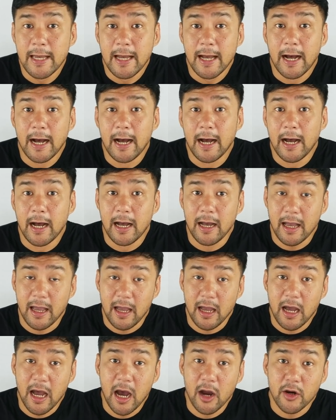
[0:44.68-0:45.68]
Uh,
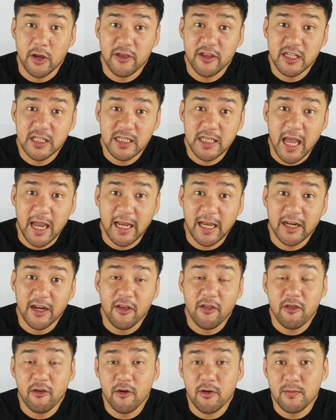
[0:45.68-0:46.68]
our second
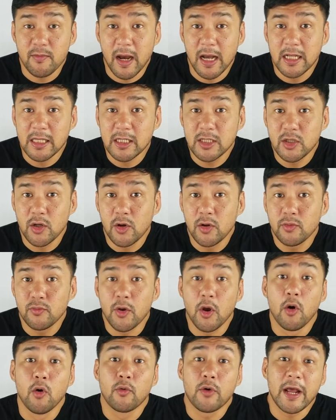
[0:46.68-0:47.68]
and third milestone we
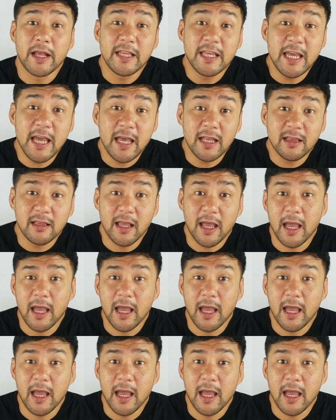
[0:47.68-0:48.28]
already hit,